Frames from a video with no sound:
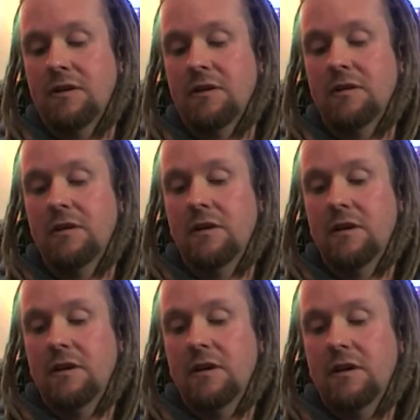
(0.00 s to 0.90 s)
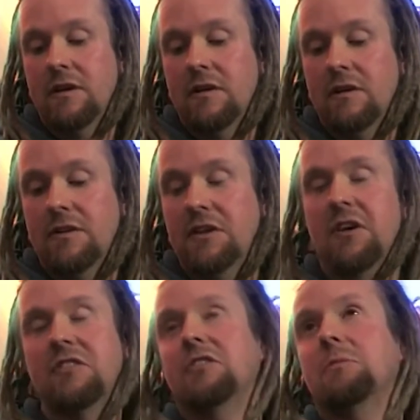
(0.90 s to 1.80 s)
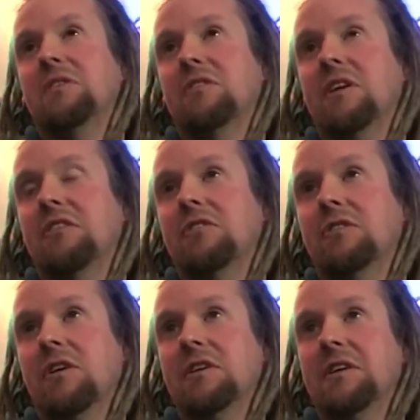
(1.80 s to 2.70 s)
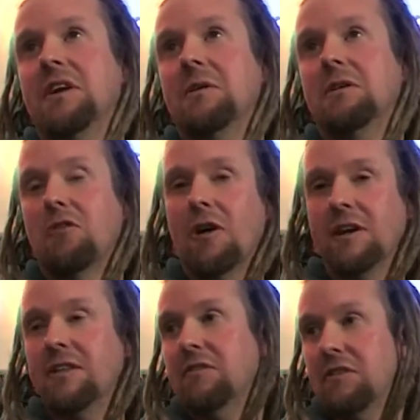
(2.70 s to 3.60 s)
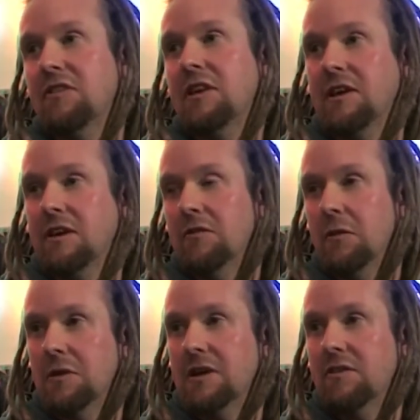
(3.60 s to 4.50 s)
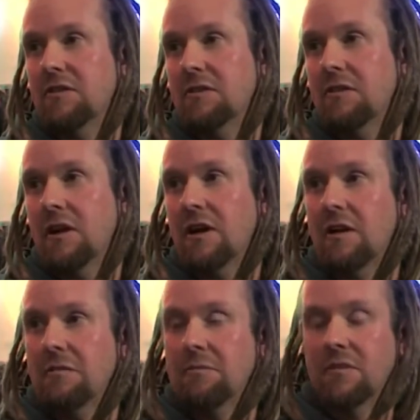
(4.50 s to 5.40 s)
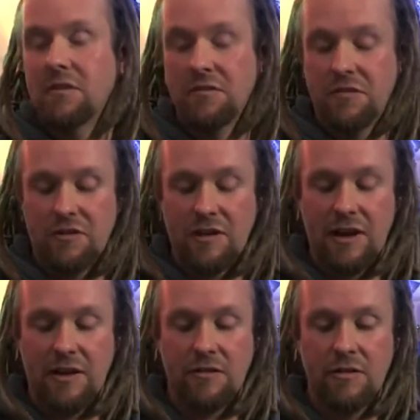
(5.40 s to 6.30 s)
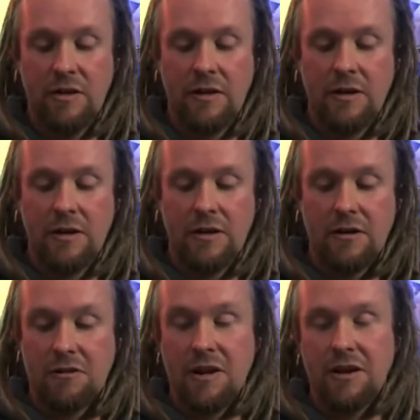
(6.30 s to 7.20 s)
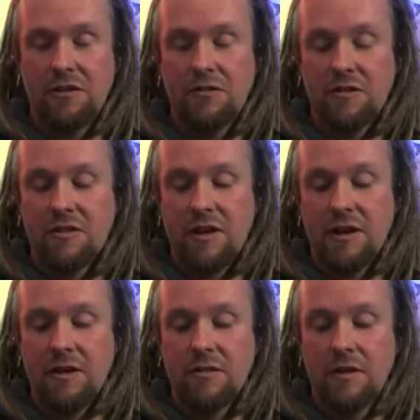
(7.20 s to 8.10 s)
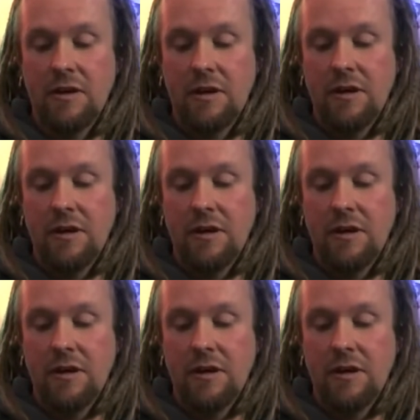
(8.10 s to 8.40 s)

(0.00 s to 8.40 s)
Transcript: And the nicest bits of countryside I know are right in the vicinity of all these uh, facilities, or alleged facilities.